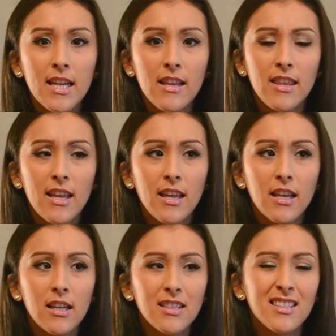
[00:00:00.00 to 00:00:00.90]
I think.
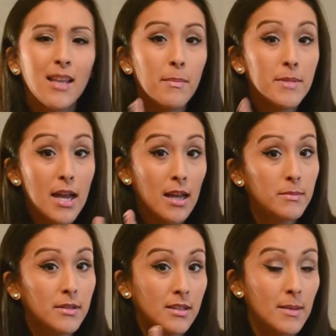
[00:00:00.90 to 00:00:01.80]

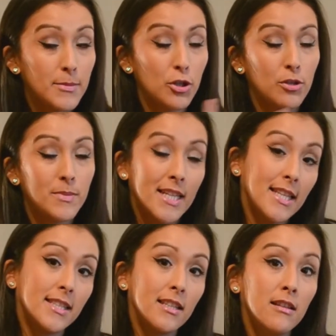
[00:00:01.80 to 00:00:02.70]
Sometimes, in some
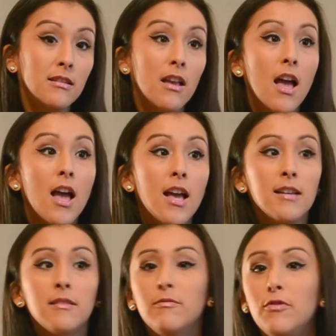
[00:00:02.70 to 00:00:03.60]
circumstances,
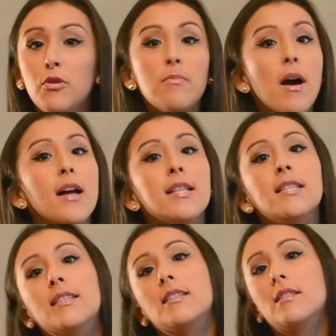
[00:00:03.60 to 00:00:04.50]
a few
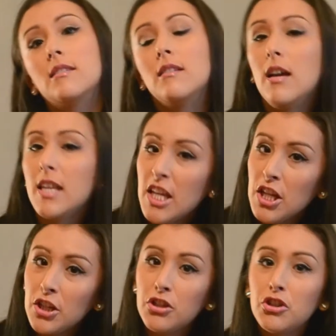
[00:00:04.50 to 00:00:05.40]
months, a
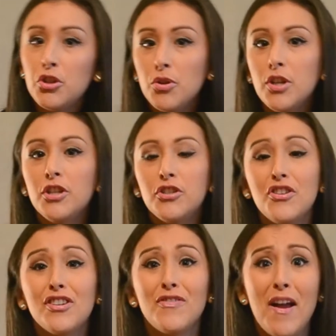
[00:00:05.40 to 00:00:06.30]
year, 2 years, 3
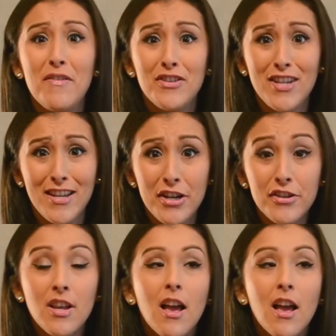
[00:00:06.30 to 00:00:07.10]
years, 5 years, 10 years.